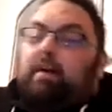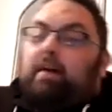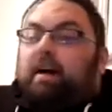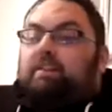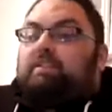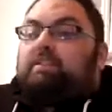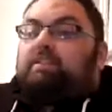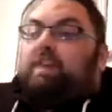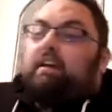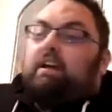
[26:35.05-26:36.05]
about Astor's
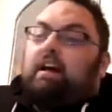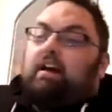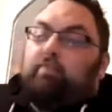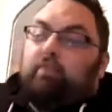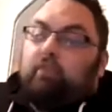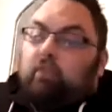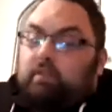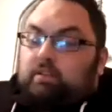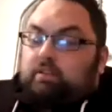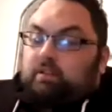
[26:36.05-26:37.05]
second half performance?